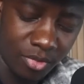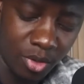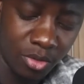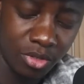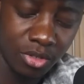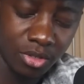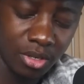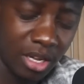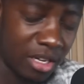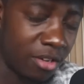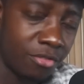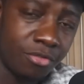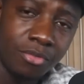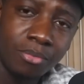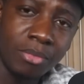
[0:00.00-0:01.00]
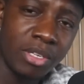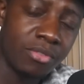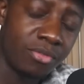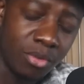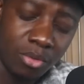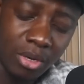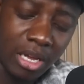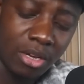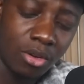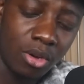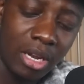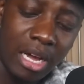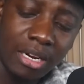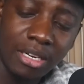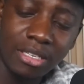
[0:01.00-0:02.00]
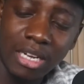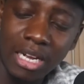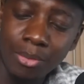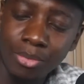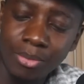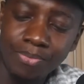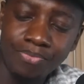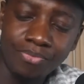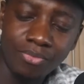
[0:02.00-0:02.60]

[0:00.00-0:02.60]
which is like a mixed fruit, like colada type.